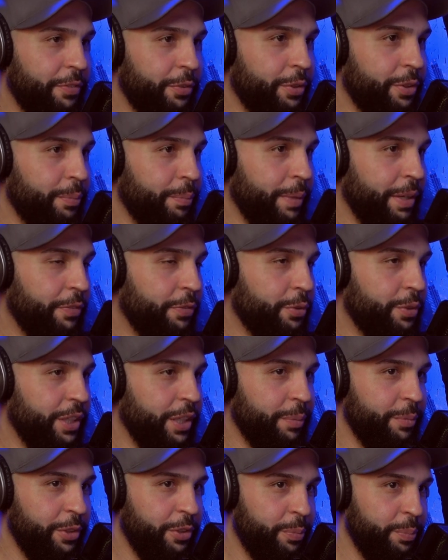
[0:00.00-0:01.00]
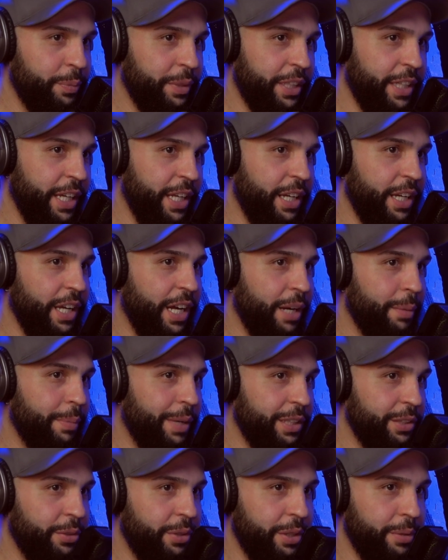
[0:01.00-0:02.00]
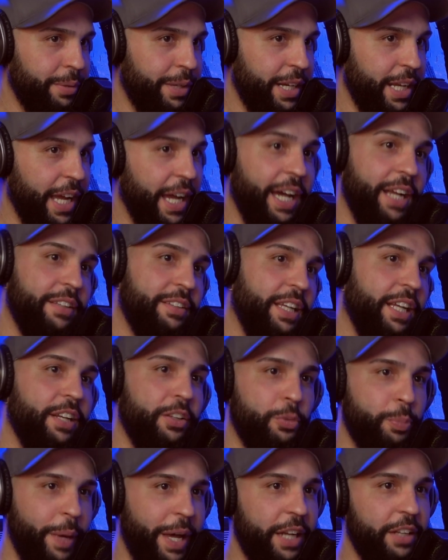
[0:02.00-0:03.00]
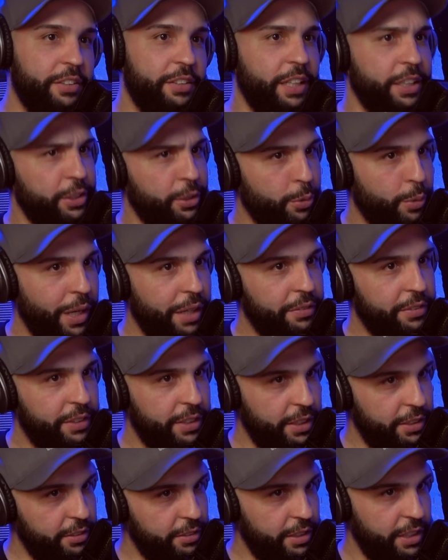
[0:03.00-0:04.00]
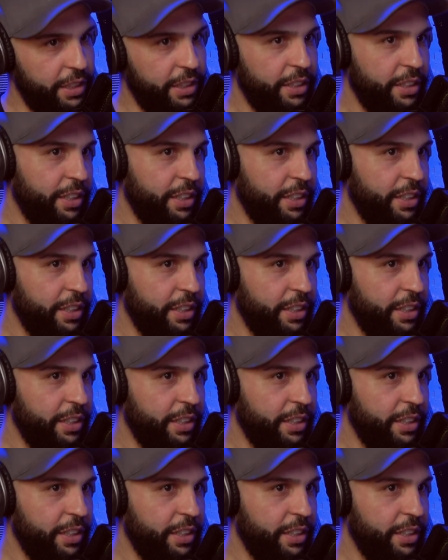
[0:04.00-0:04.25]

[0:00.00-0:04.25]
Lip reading: full name is Miguel Armando Rivera. I gotta say it in Spanish like your wife says, right?